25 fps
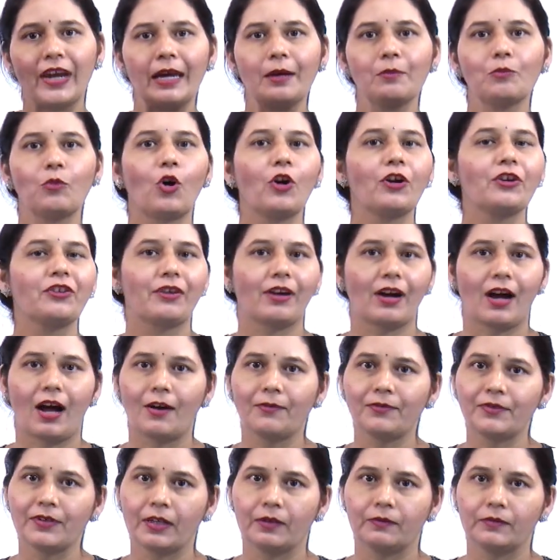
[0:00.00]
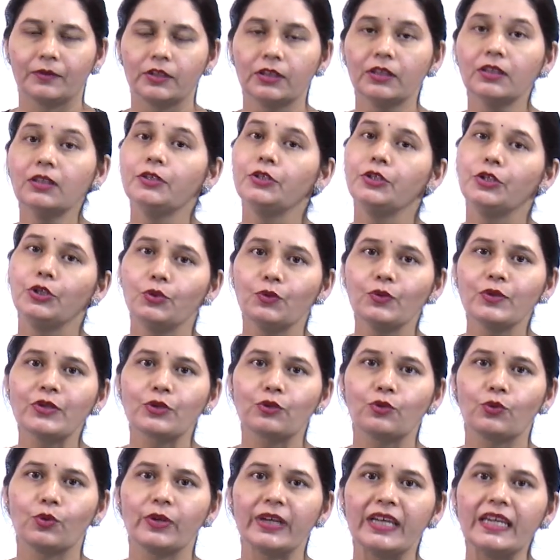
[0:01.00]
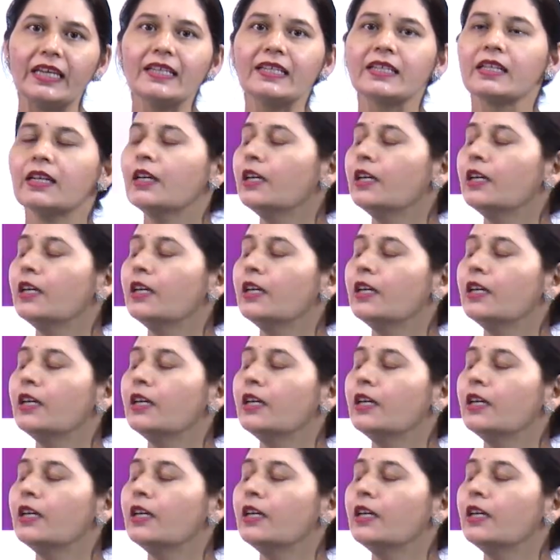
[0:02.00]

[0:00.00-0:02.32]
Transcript: or draft our news stories,